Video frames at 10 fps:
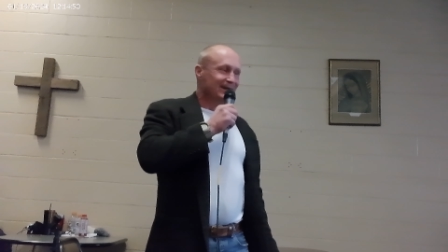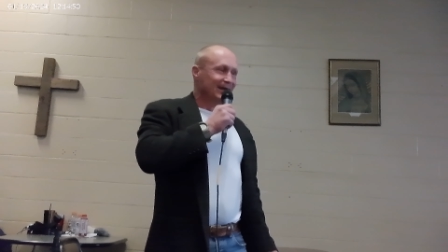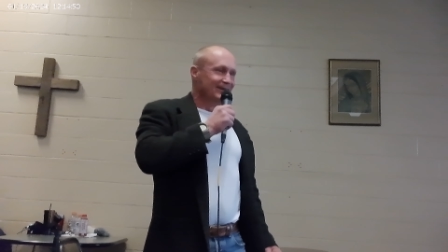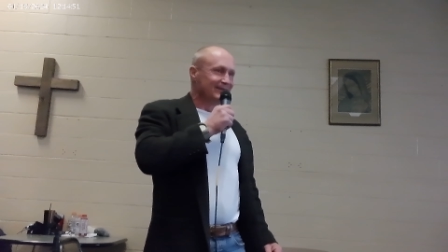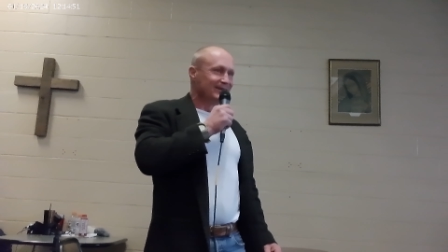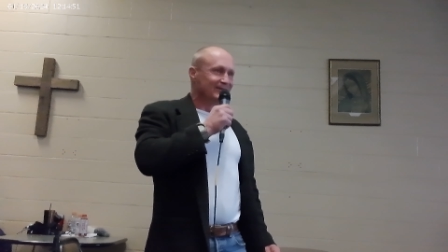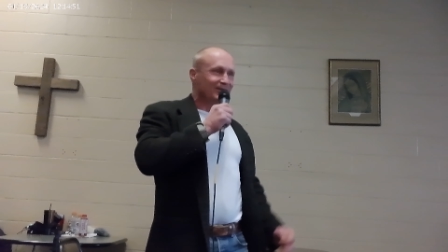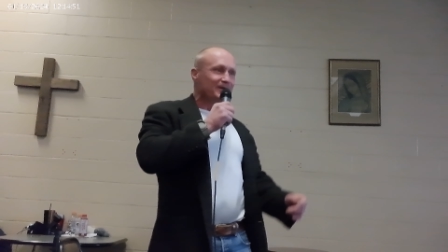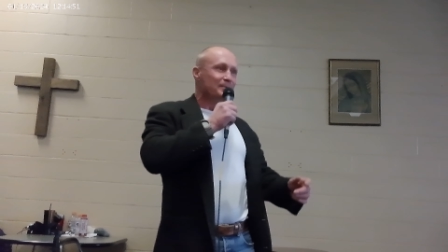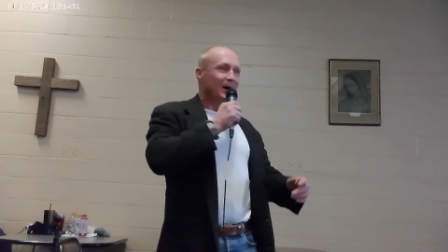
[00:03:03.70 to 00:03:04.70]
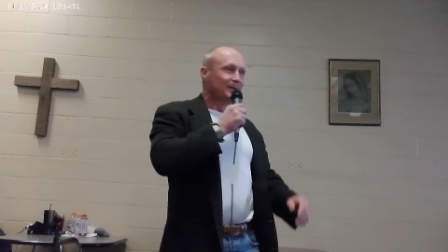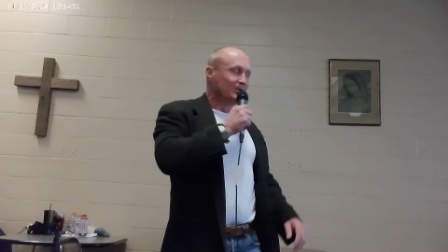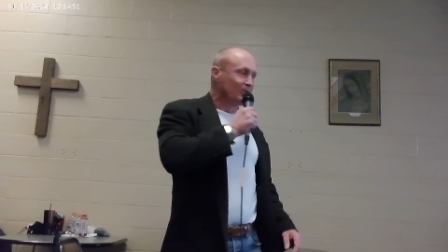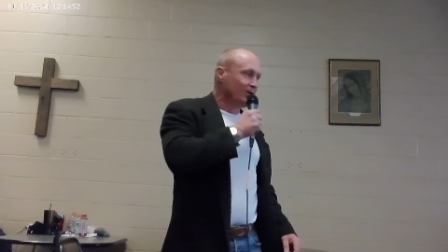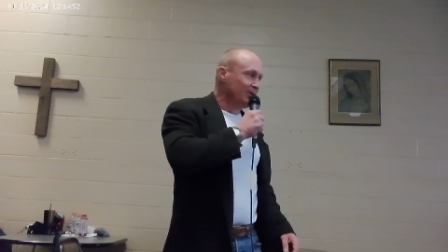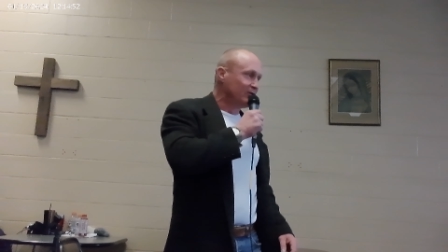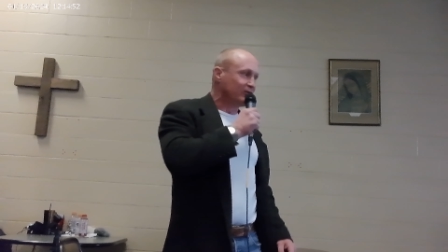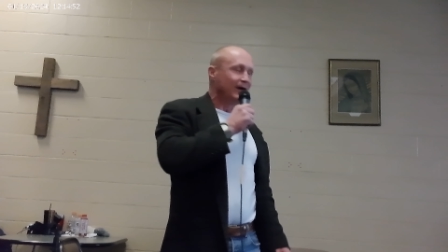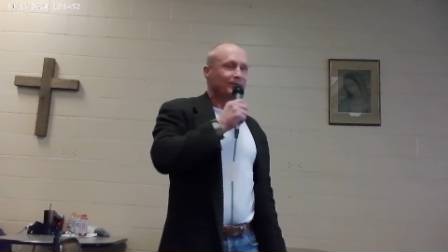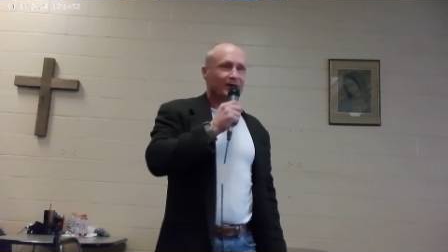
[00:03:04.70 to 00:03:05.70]
He just says, "Turn your Bible to Romans
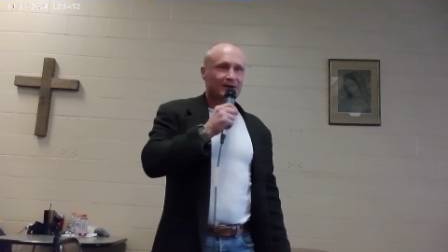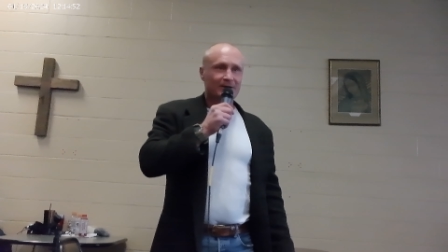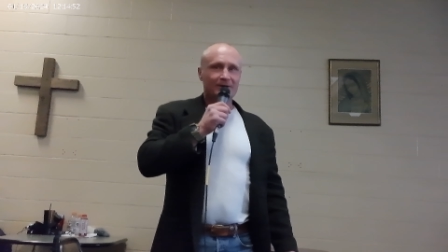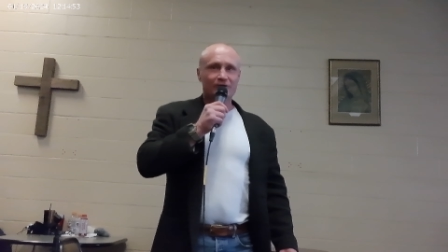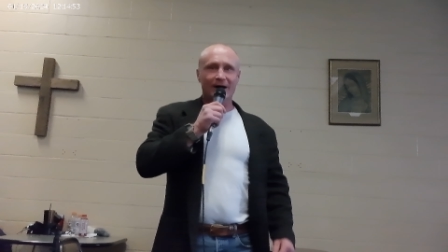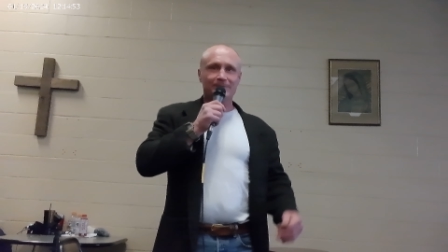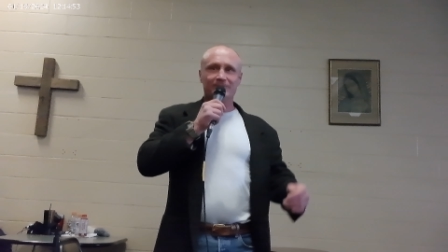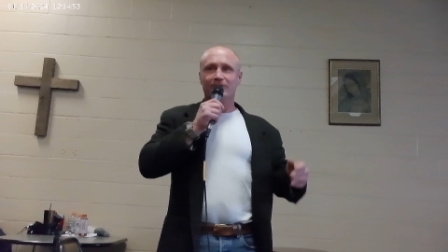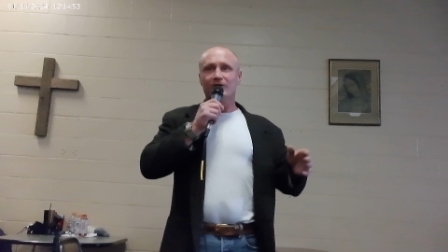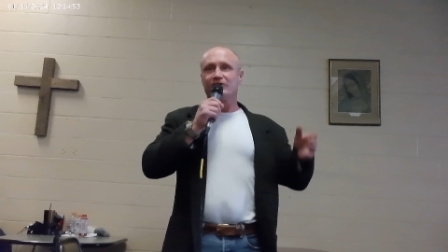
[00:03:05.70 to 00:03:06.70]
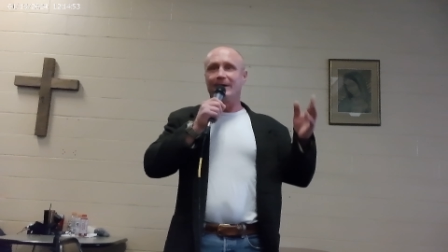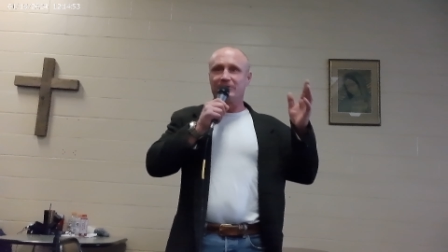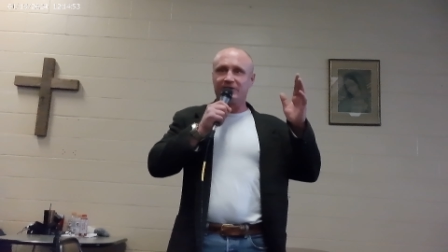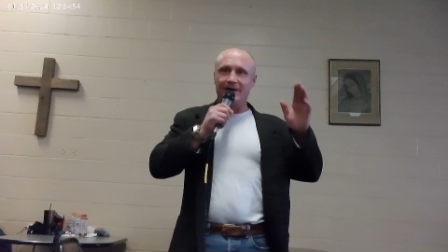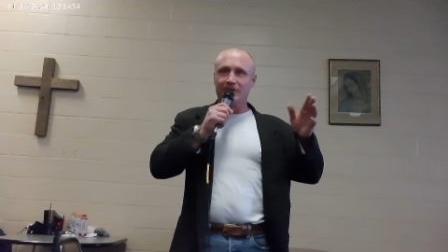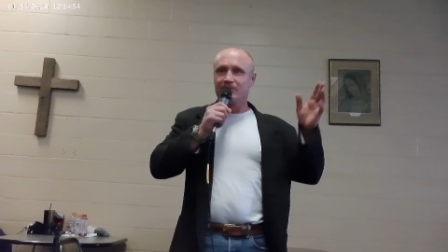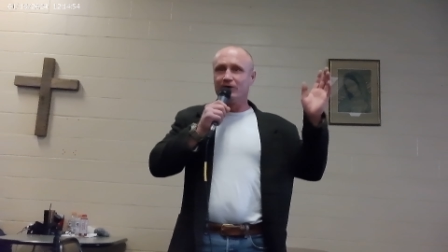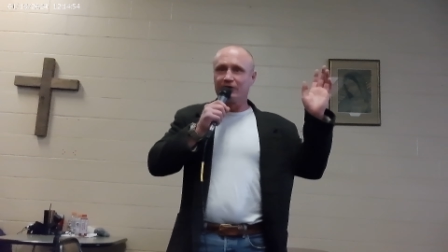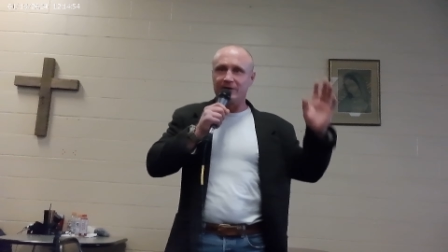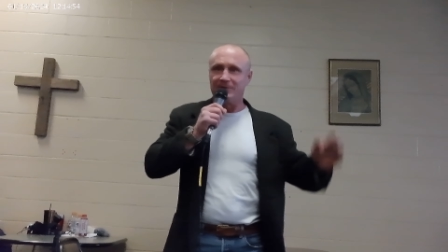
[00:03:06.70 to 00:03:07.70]
seven, chap- verse chapter seven,
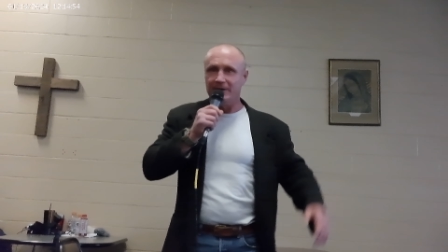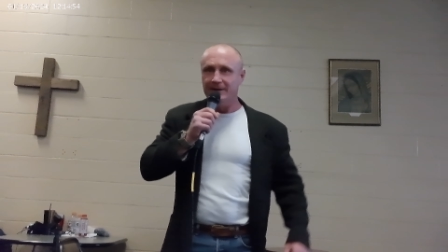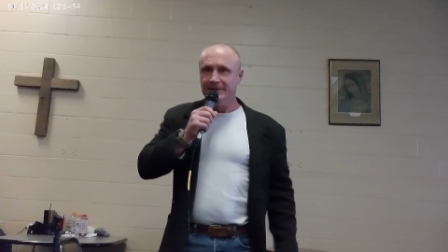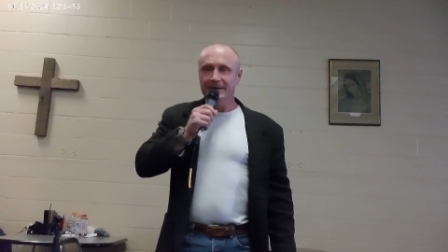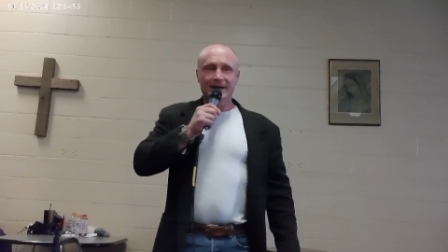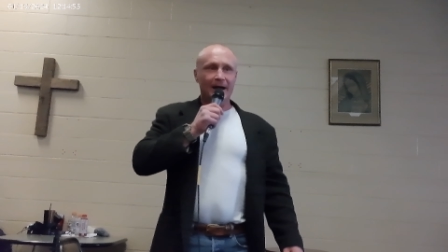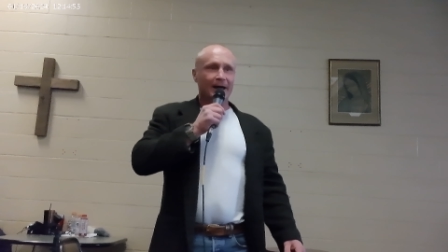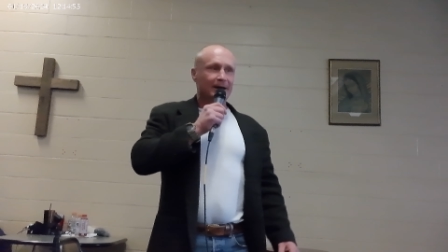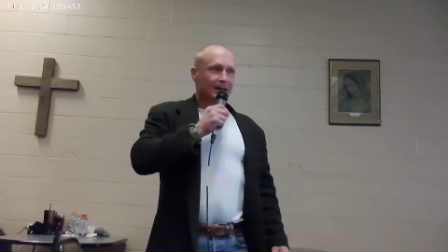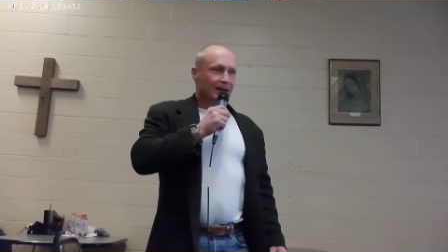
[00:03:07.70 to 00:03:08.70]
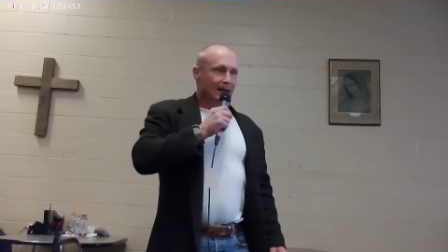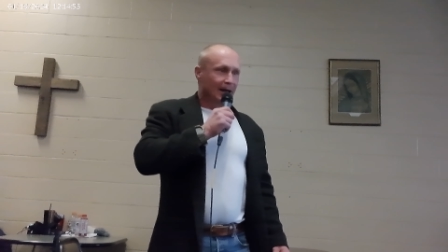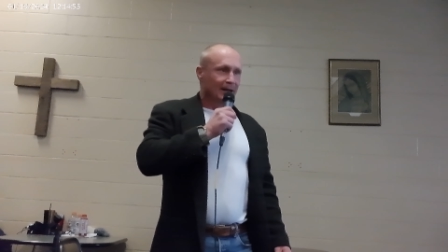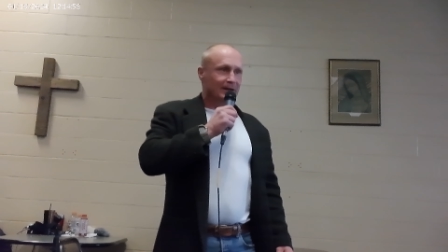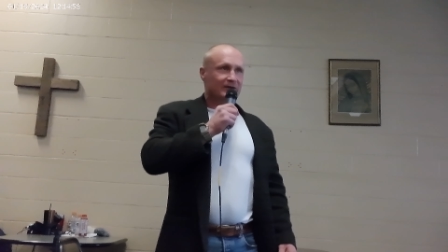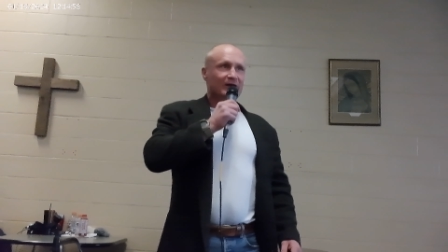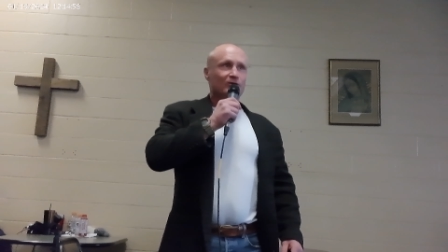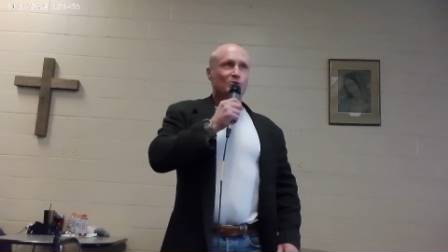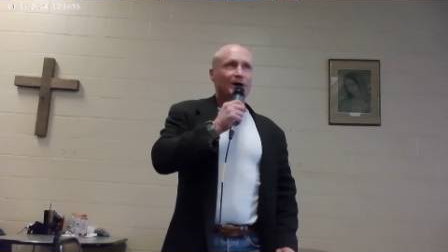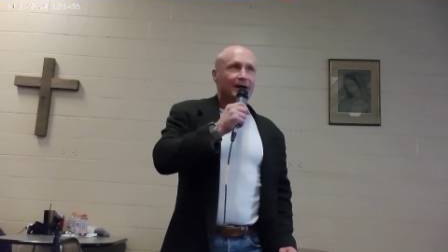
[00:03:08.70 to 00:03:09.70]
verse something," and and he says,
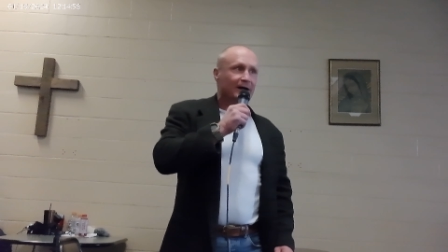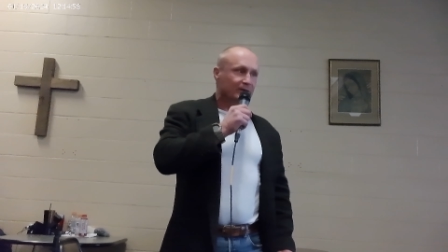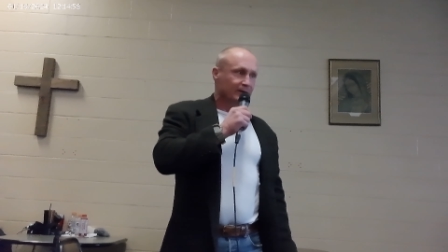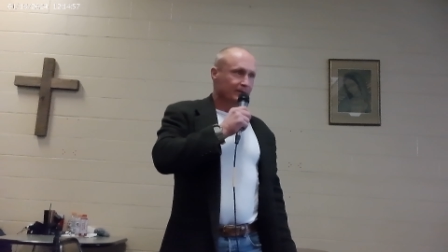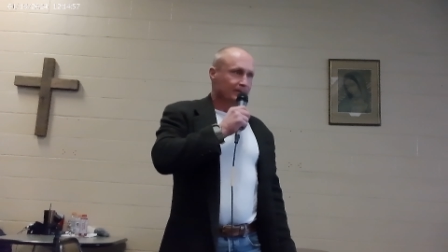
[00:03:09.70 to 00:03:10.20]
"Read it."